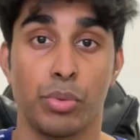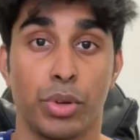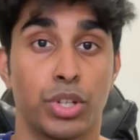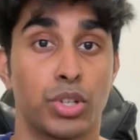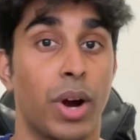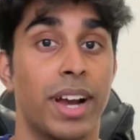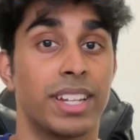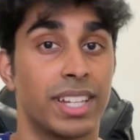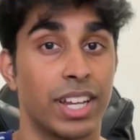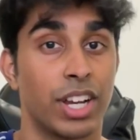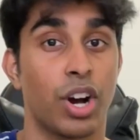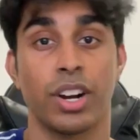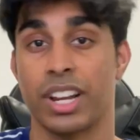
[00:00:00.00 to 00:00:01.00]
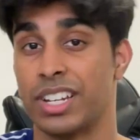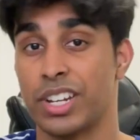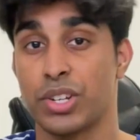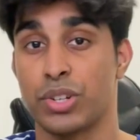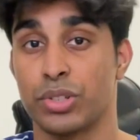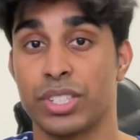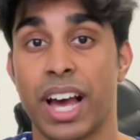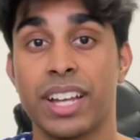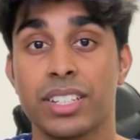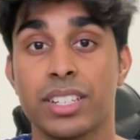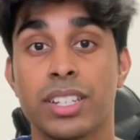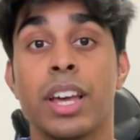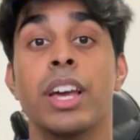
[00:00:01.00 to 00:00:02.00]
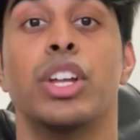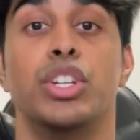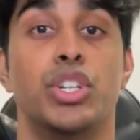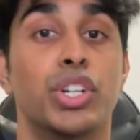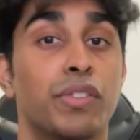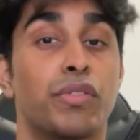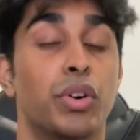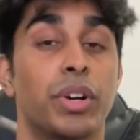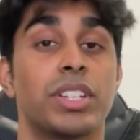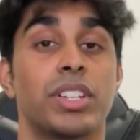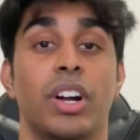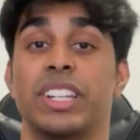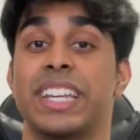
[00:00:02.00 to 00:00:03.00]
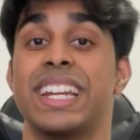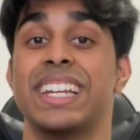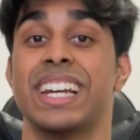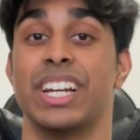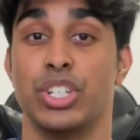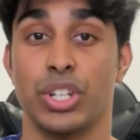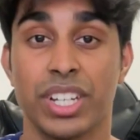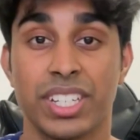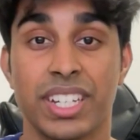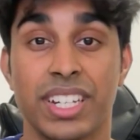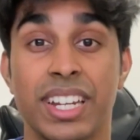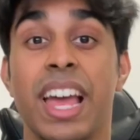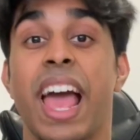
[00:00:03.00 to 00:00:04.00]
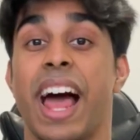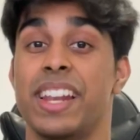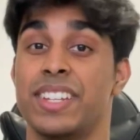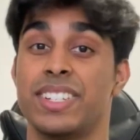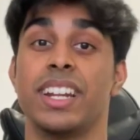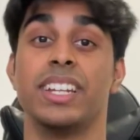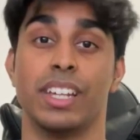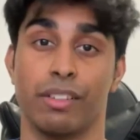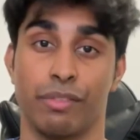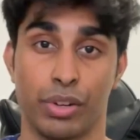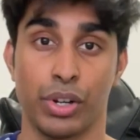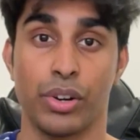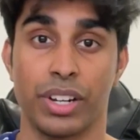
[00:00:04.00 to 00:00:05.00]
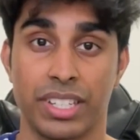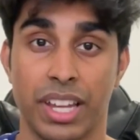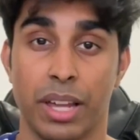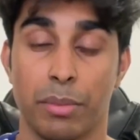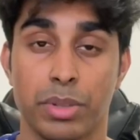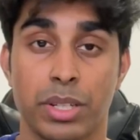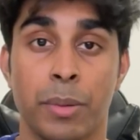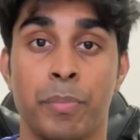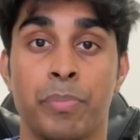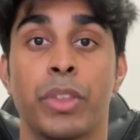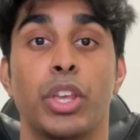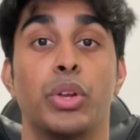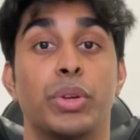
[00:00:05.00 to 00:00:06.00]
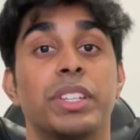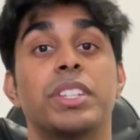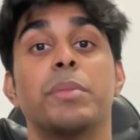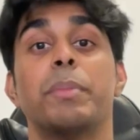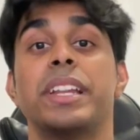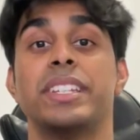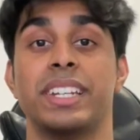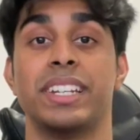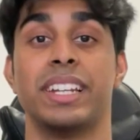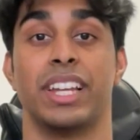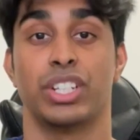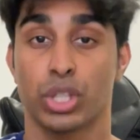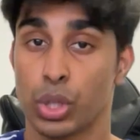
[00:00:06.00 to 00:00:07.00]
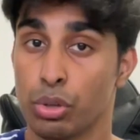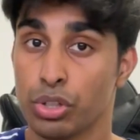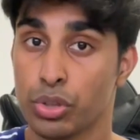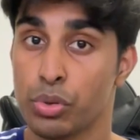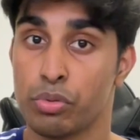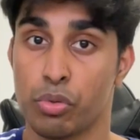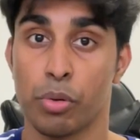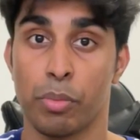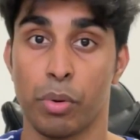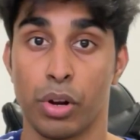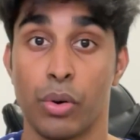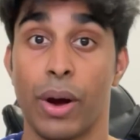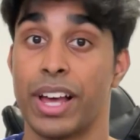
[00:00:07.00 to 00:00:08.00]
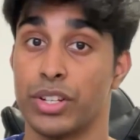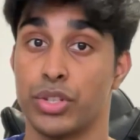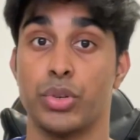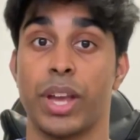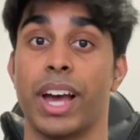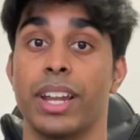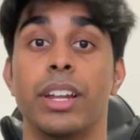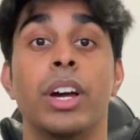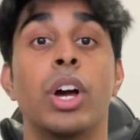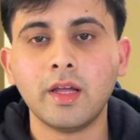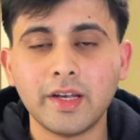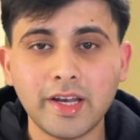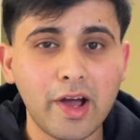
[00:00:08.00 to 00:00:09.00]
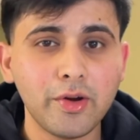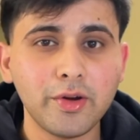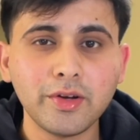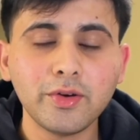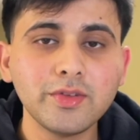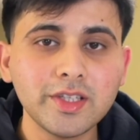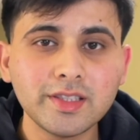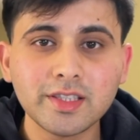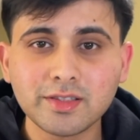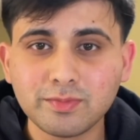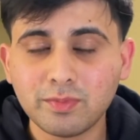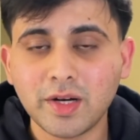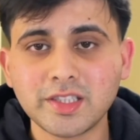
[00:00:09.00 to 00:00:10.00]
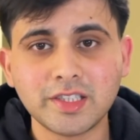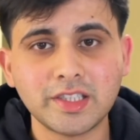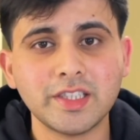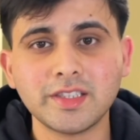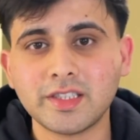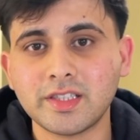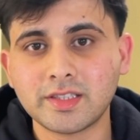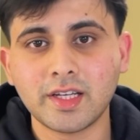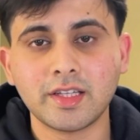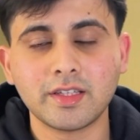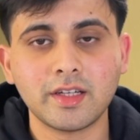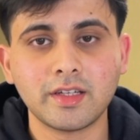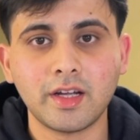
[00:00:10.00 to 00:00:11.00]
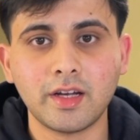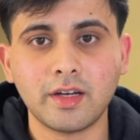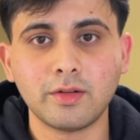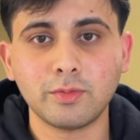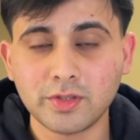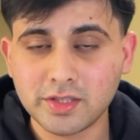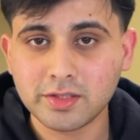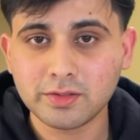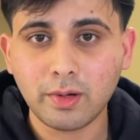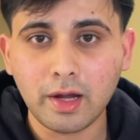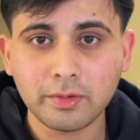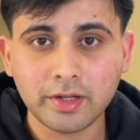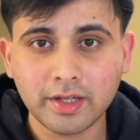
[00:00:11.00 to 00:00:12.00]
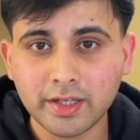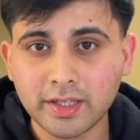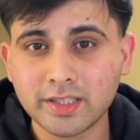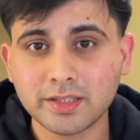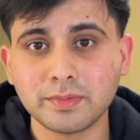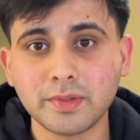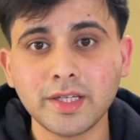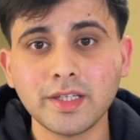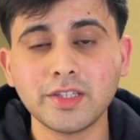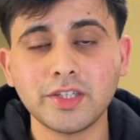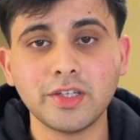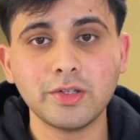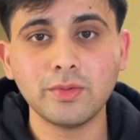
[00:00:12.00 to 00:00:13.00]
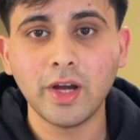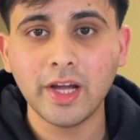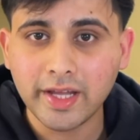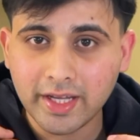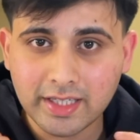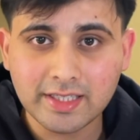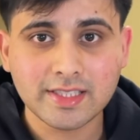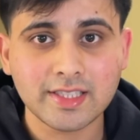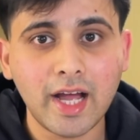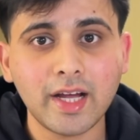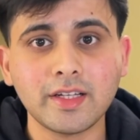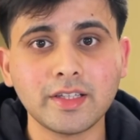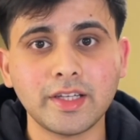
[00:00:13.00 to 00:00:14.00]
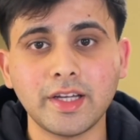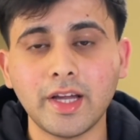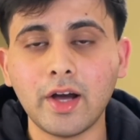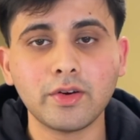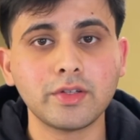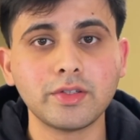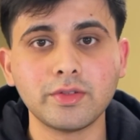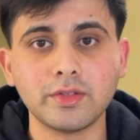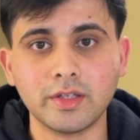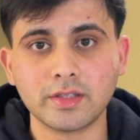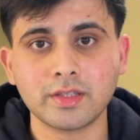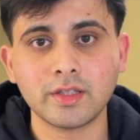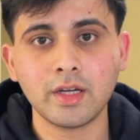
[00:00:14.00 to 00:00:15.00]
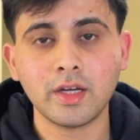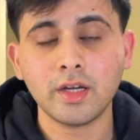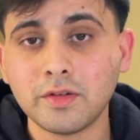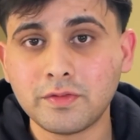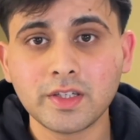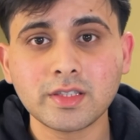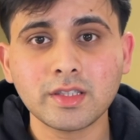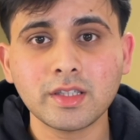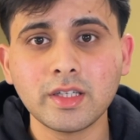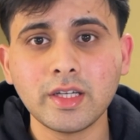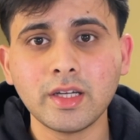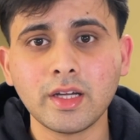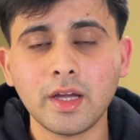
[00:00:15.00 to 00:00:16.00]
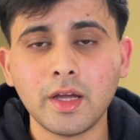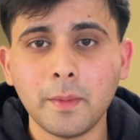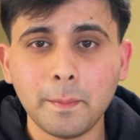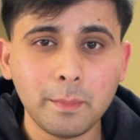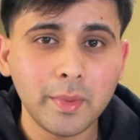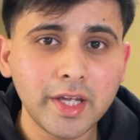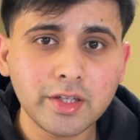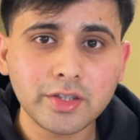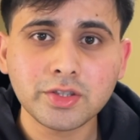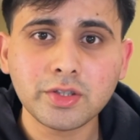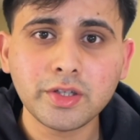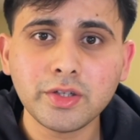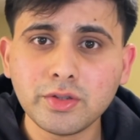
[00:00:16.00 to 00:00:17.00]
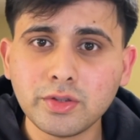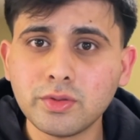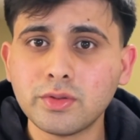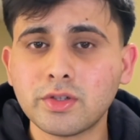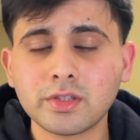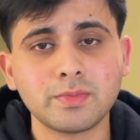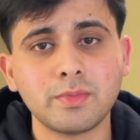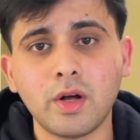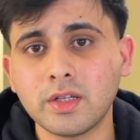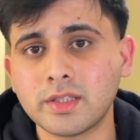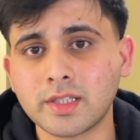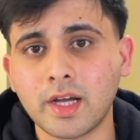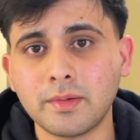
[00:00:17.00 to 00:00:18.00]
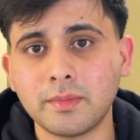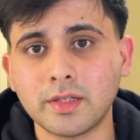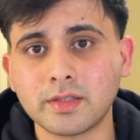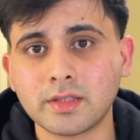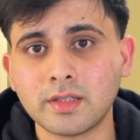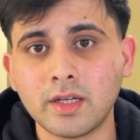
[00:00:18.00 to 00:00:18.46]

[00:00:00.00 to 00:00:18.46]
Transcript: with trying to take on additional tasks, just focus on getting adjusted and studying for your exams. You need to maintain as close to a 4.0 as you can. Now I know this is much easier said than done, which is why we're gonna explain to you exactly how to do this. Firstly, make sure you do those small assignments.